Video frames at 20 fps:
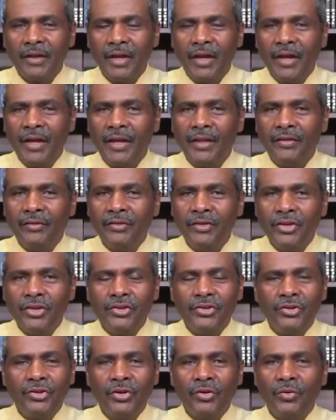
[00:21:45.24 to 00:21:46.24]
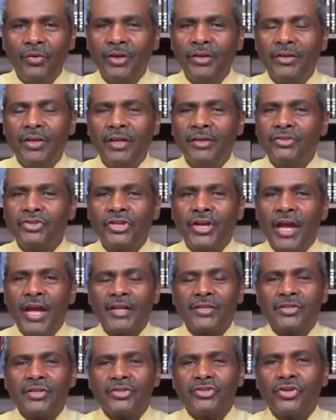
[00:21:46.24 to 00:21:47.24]
and you know and, and she
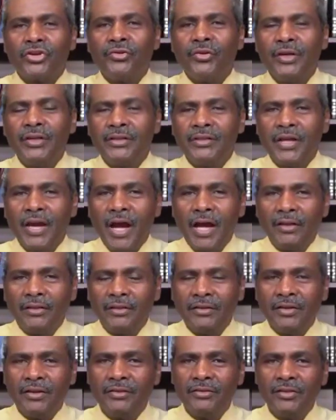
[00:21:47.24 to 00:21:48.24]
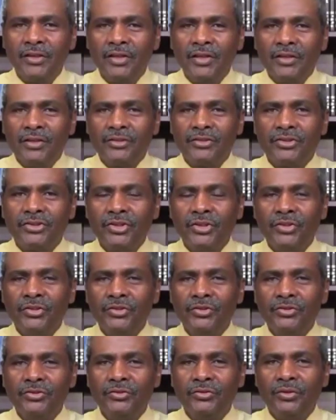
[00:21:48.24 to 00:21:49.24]
had such a great talent and
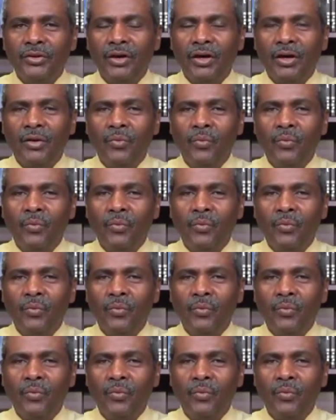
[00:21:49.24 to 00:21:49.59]
she uh,